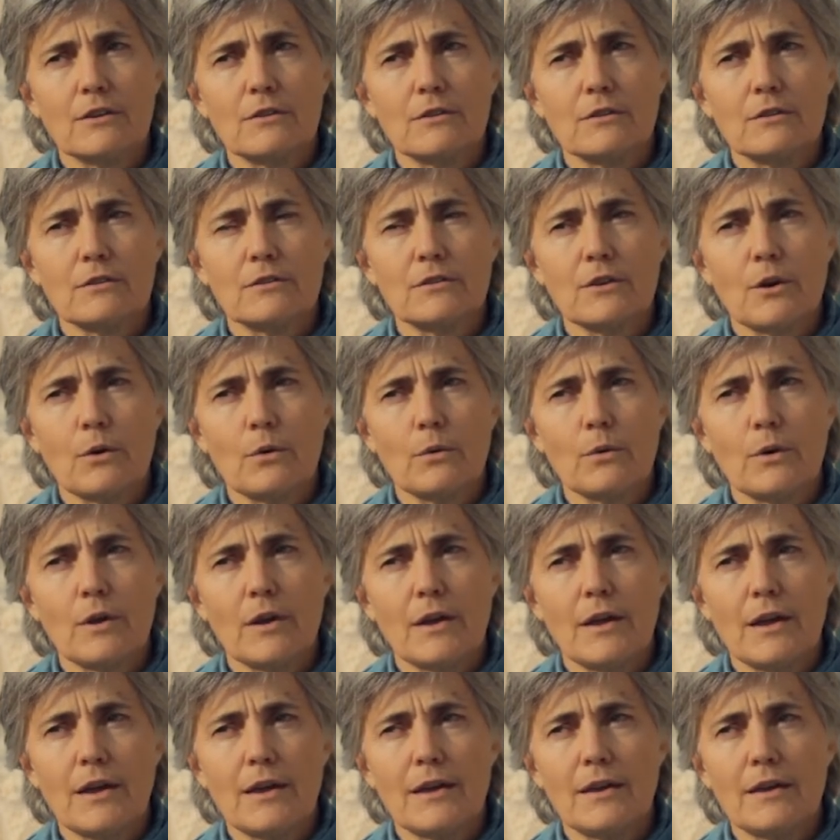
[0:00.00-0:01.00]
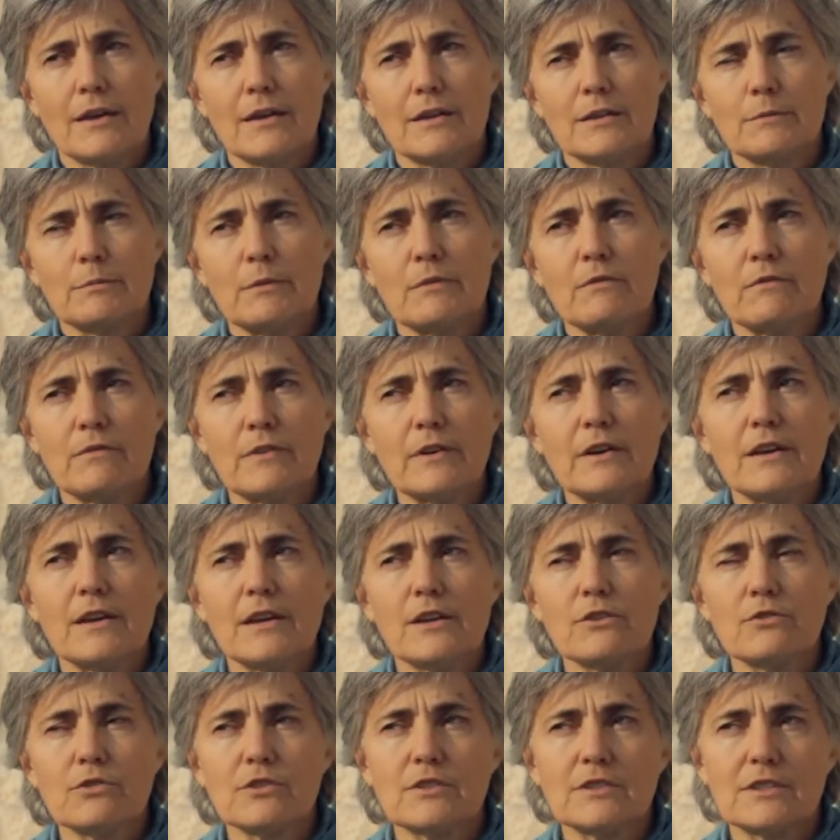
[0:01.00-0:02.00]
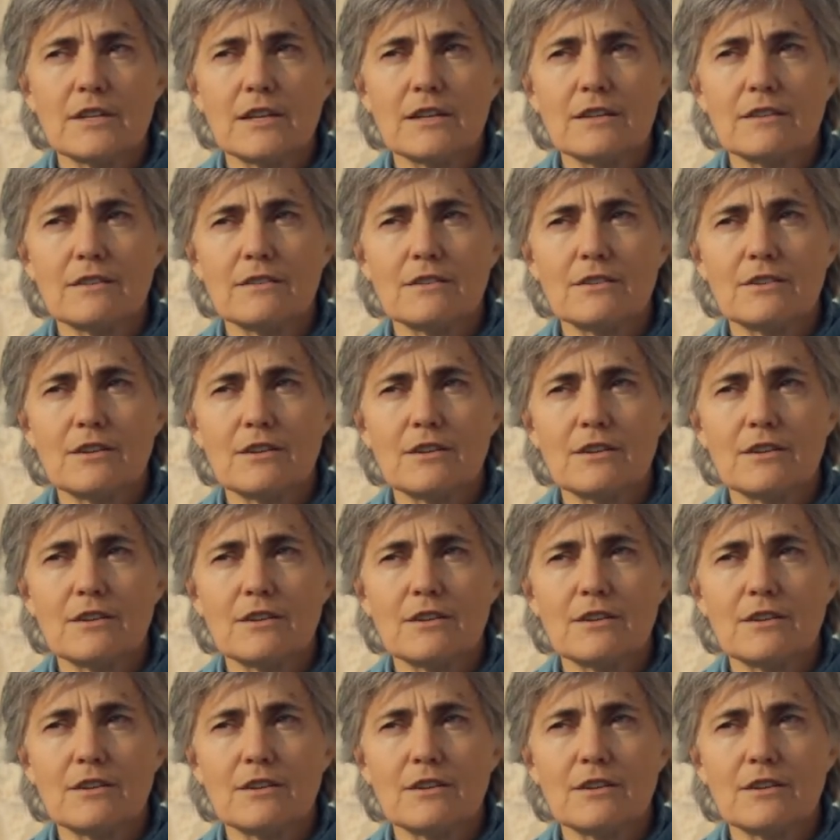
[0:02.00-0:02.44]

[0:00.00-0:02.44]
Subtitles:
So it's been very interesting